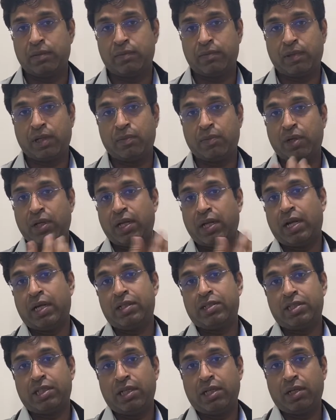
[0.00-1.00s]
pulmonary
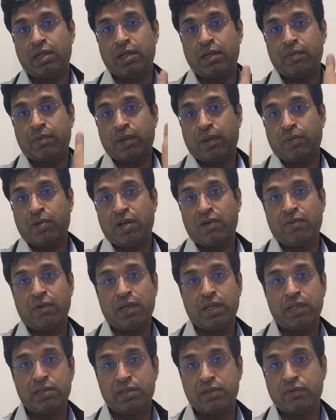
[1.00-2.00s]
artery and pulmonary
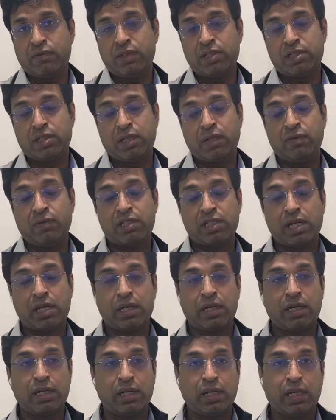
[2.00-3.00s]
veins, which are
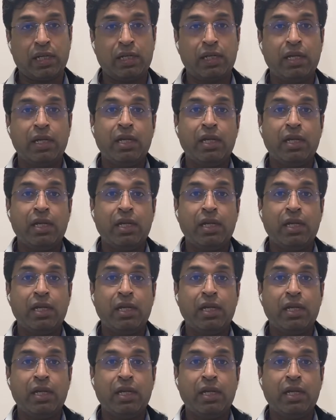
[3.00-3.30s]
returning.